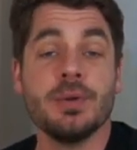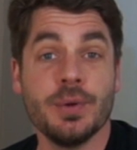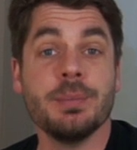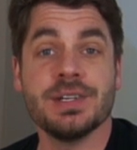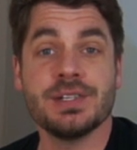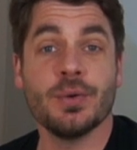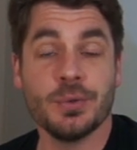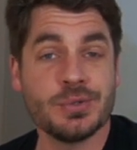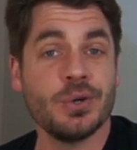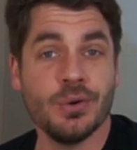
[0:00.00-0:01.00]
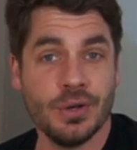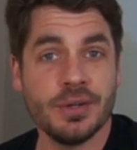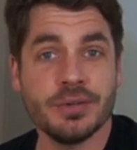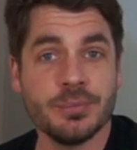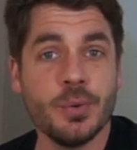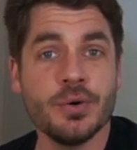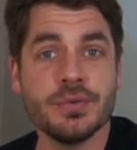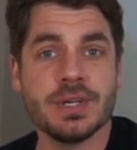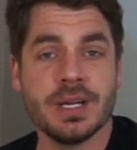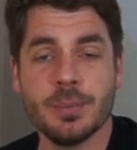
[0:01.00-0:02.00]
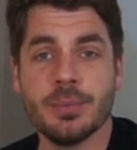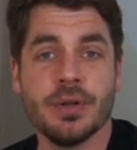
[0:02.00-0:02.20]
we missed also a lot of moves and a